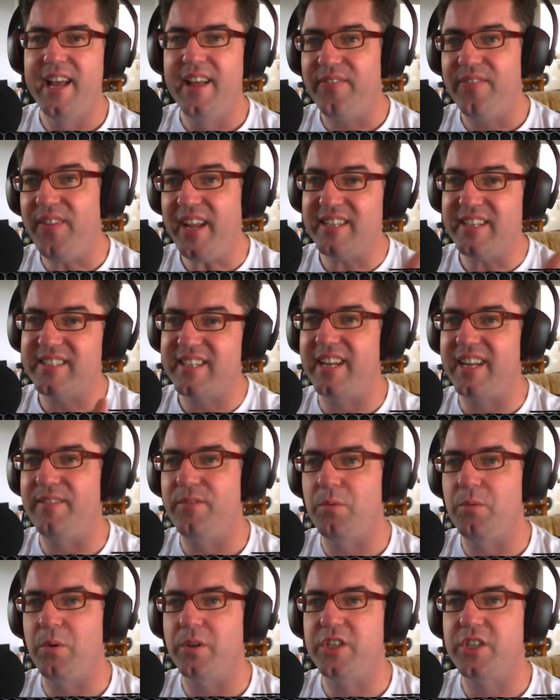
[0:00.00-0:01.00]
Thanks again
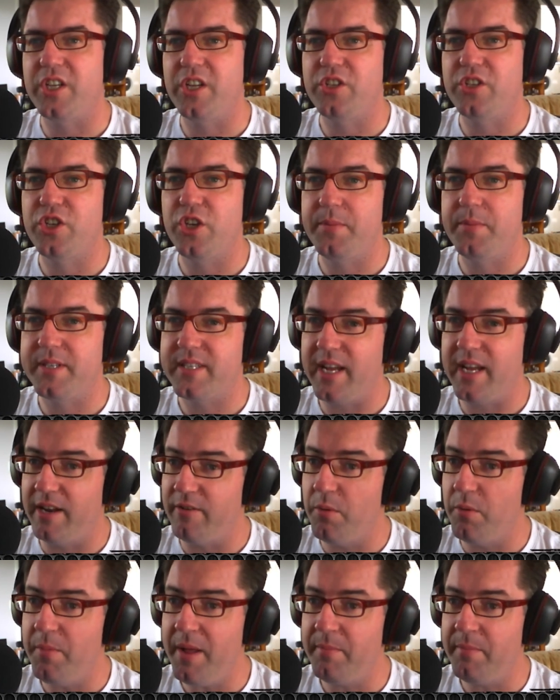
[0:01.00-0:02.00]
for watching, YouTubers, and
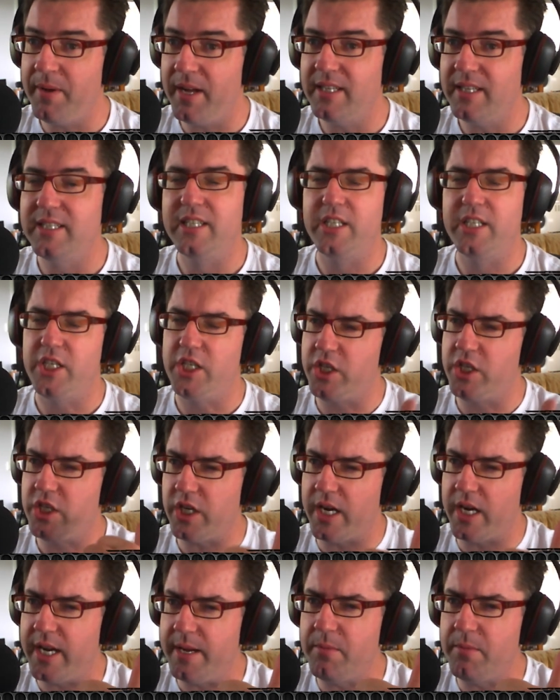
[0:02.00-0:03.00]
remember,
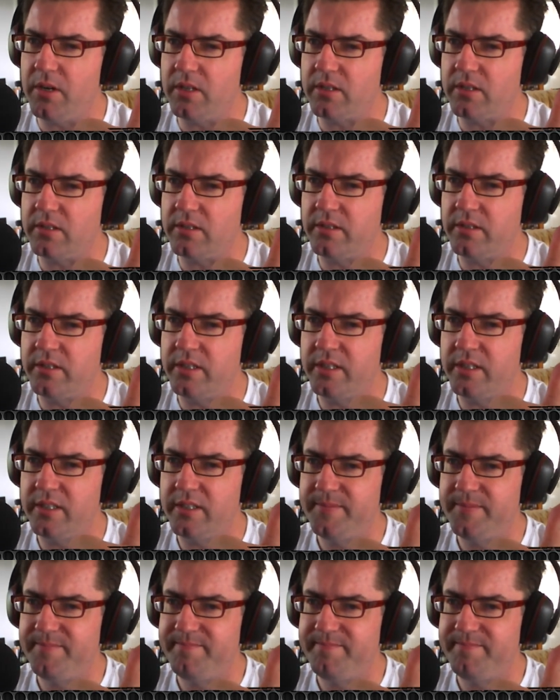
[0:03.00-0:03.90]
game on!